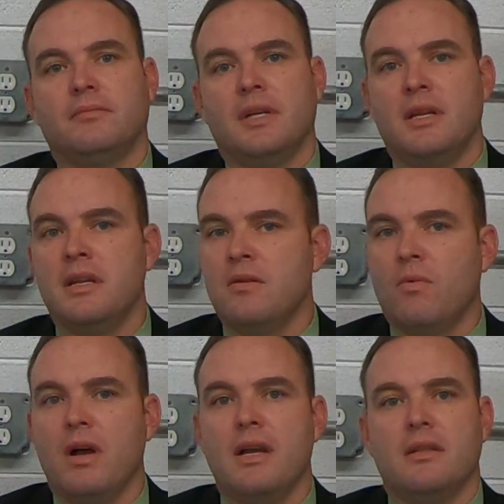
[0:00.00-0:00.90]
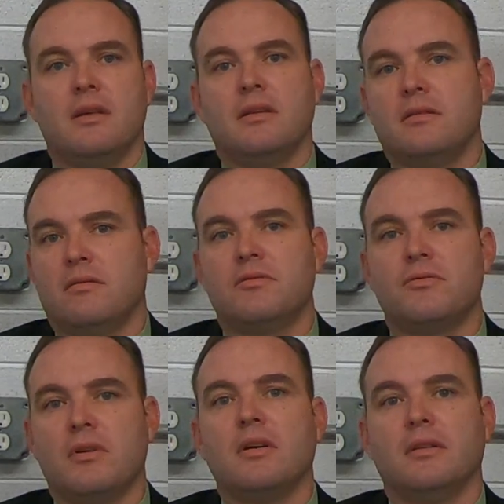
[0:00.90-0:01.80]
in any way that they're
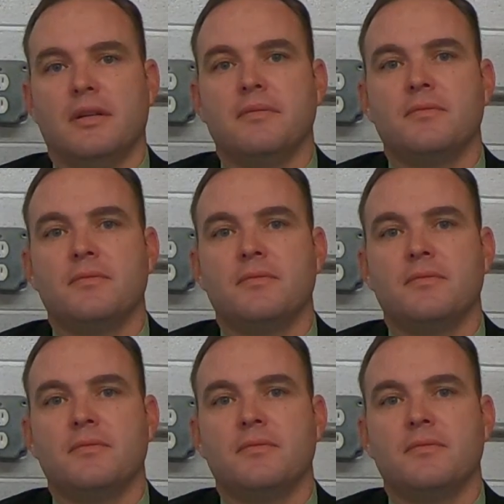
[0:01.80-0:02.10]
struggling.